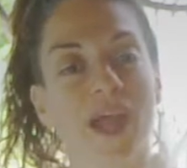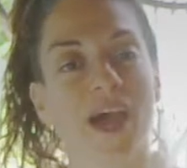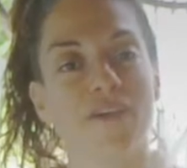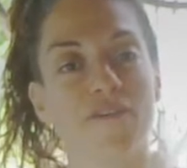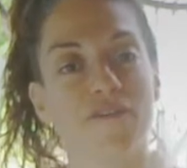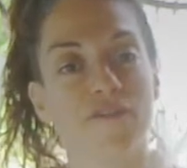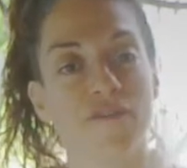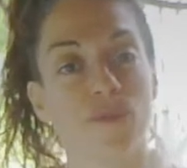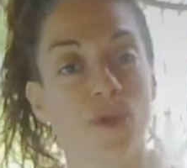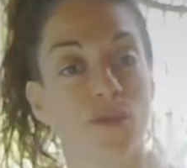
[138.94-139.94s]
life,
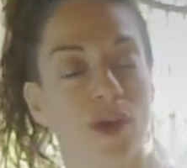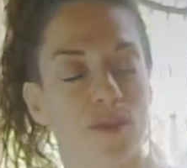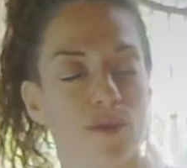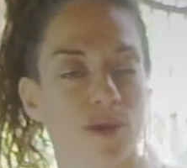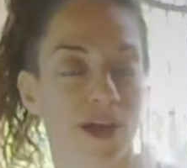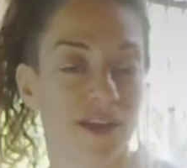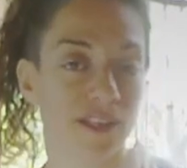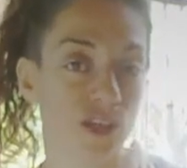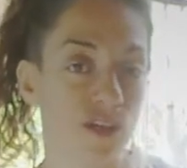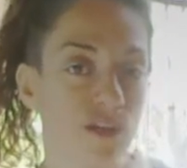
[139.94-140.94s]
but rather an
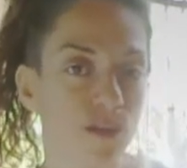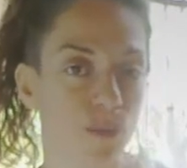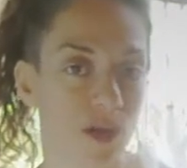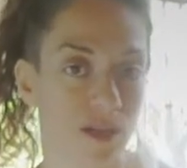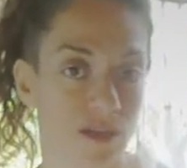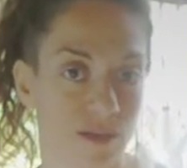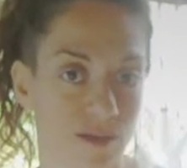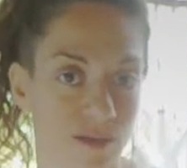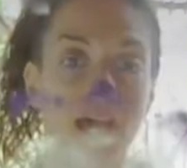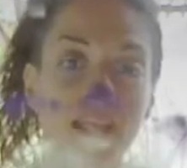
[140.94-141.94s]
internal one.
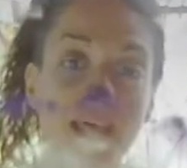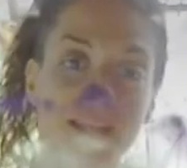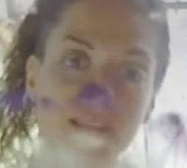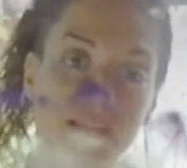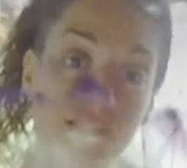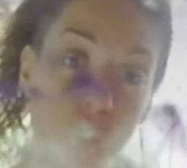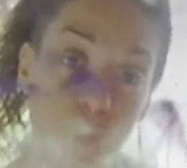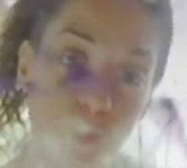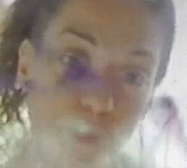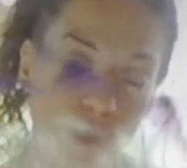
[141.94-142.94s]
And that the
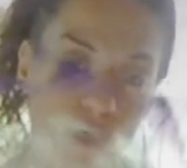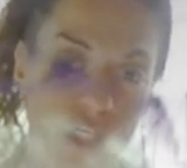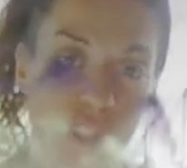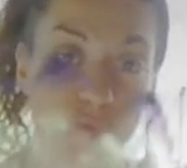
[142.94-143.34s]
internal journey is